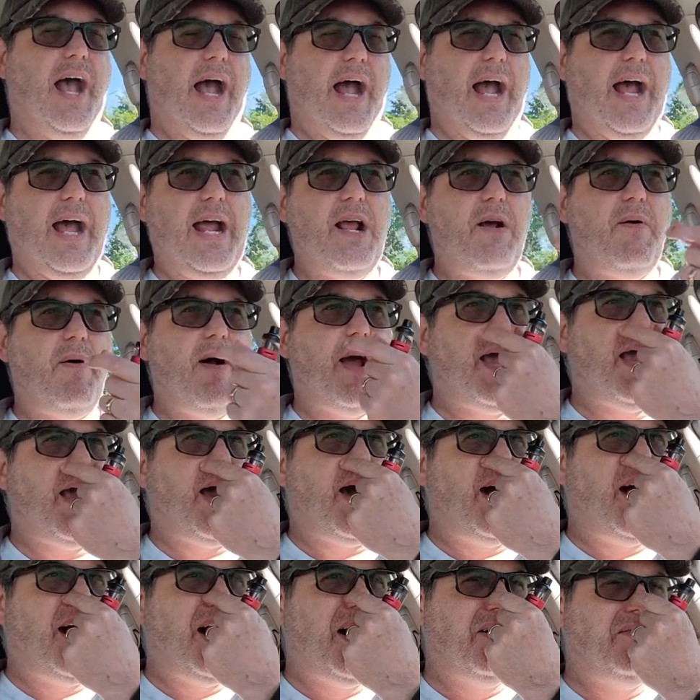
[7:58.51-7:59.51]
Anyway,
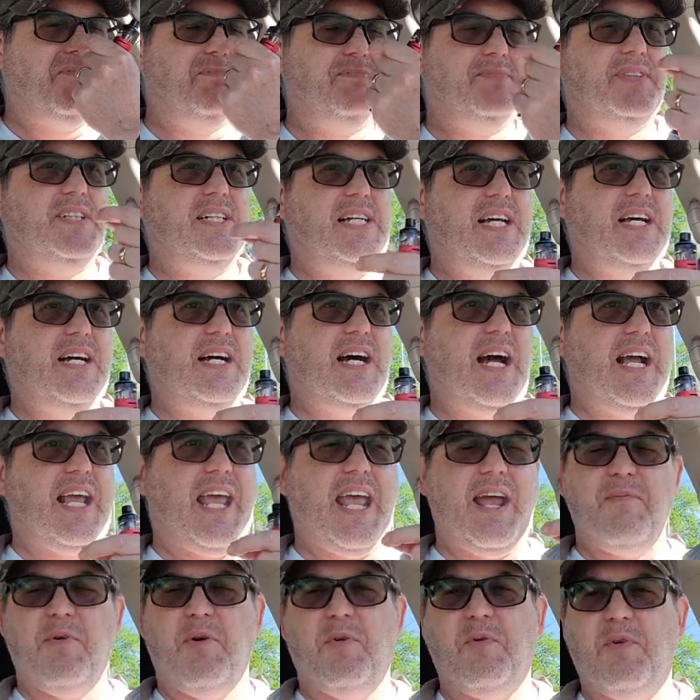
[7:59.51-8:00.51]
um, I
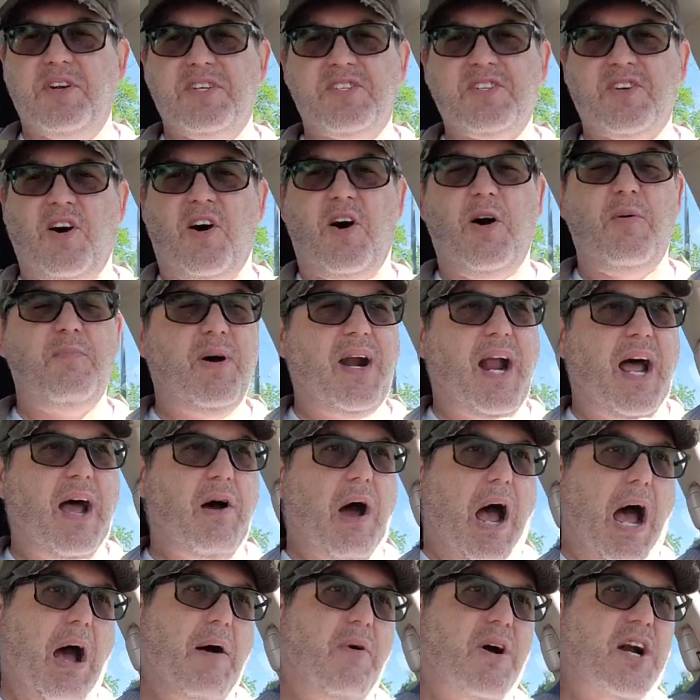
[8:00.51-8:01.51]
can't remember what it's called, but
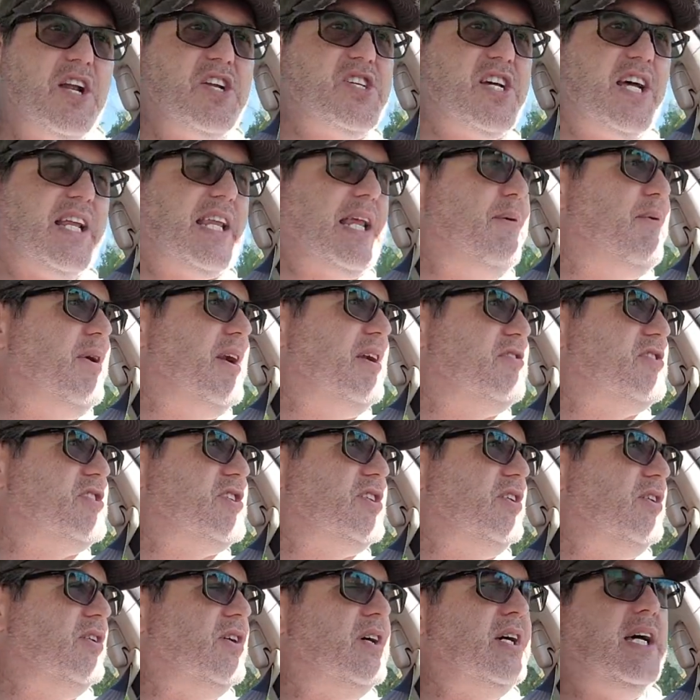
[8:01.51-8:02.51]
I, I want to check that one out
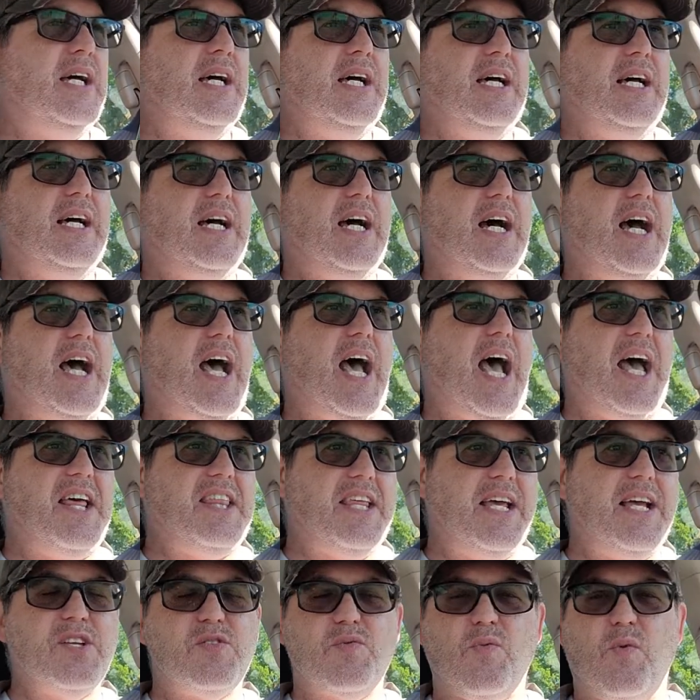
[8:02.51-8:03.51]
too. Uh, I
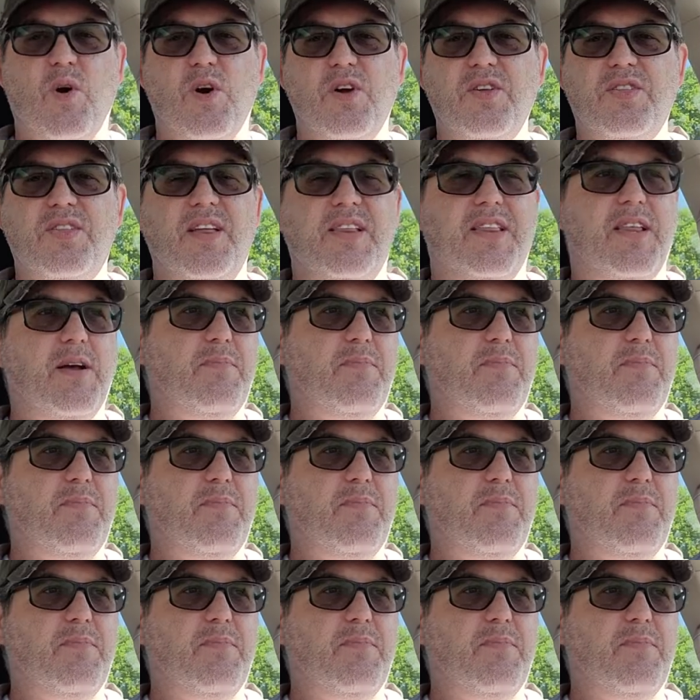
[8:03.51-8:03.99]
think it's worth it.